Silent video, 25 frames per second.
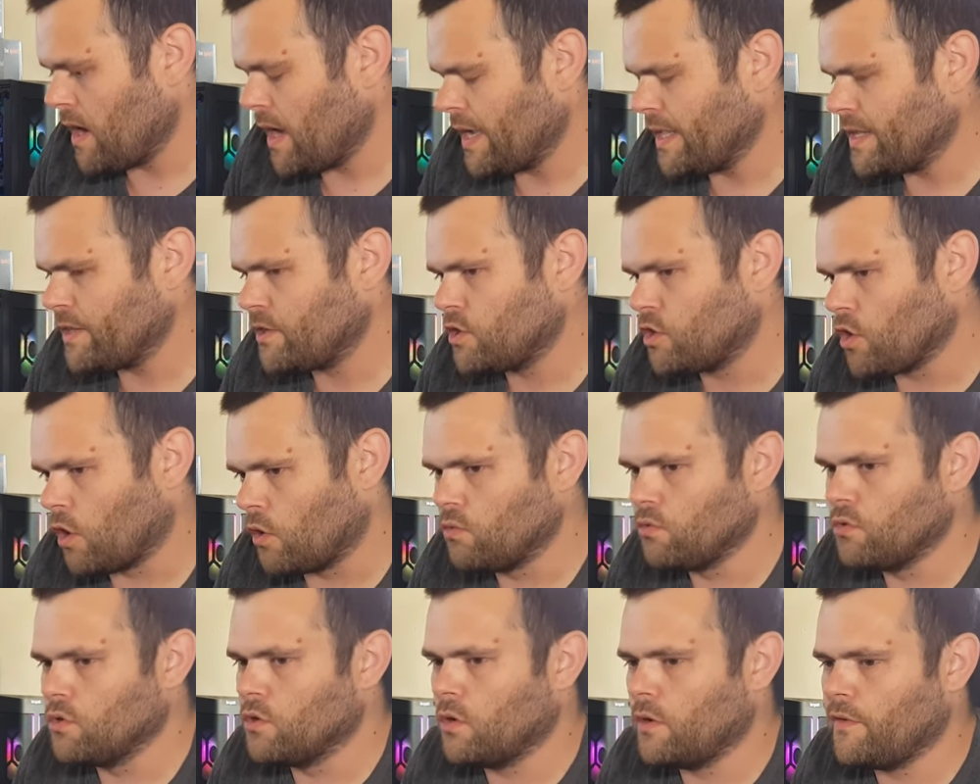I
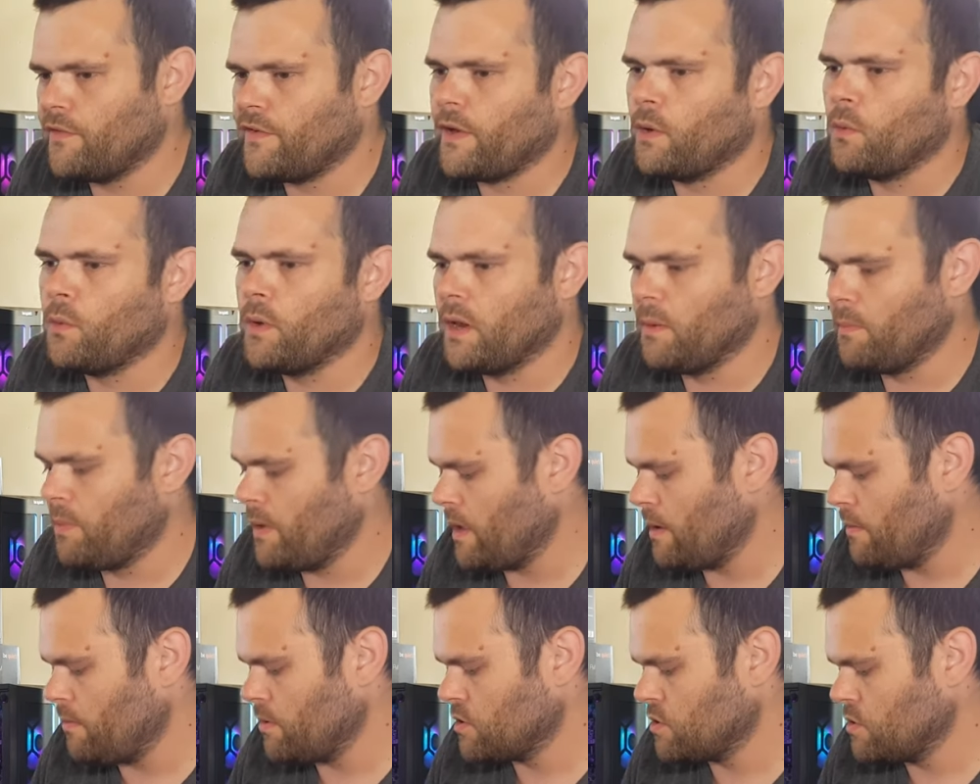don't know if I will
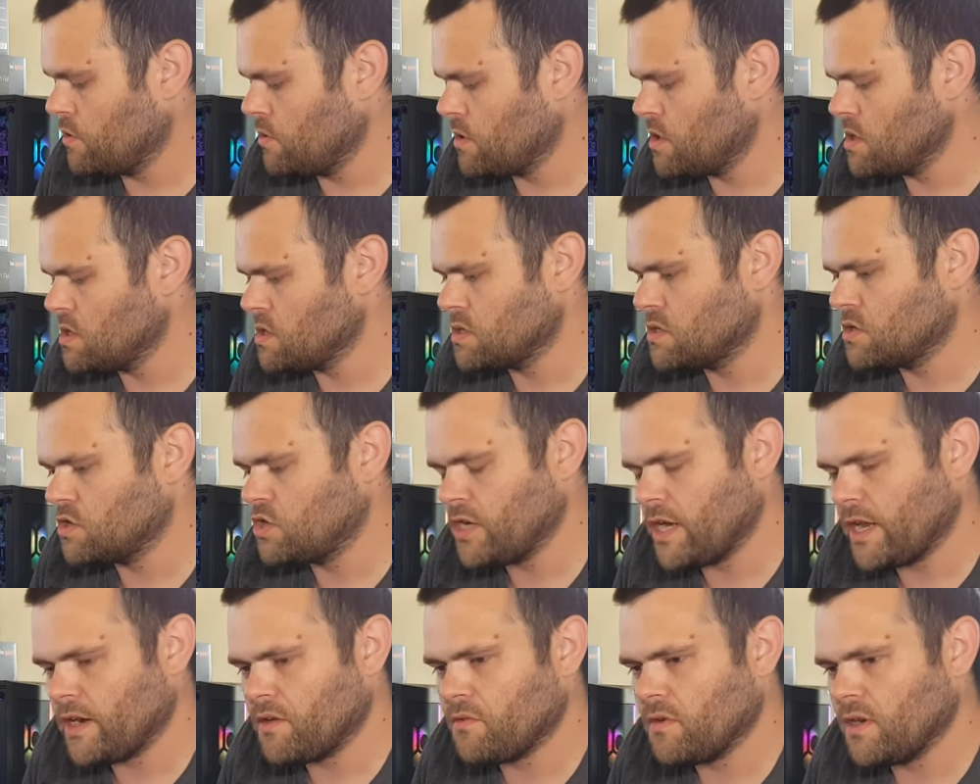be able to because
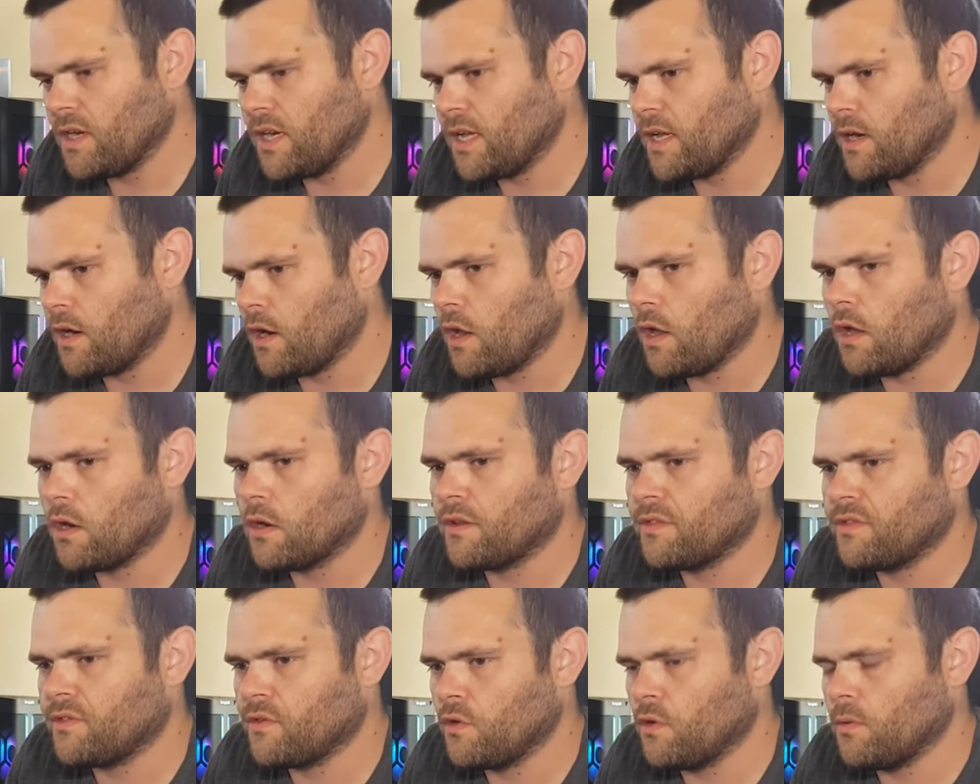generally a lot
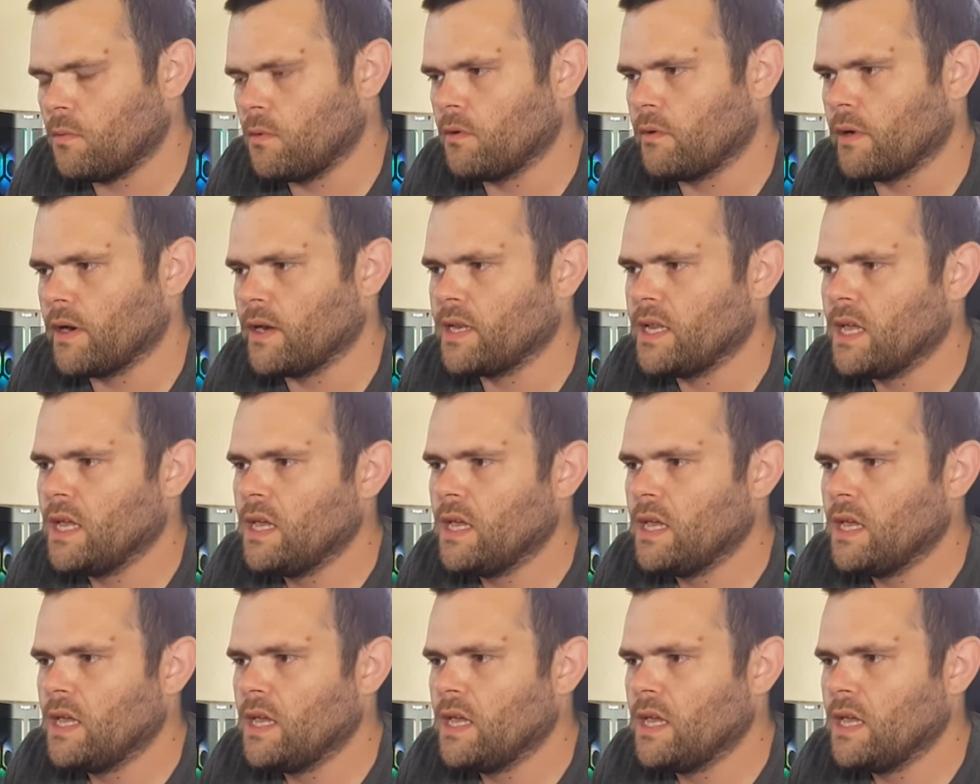of Thermalright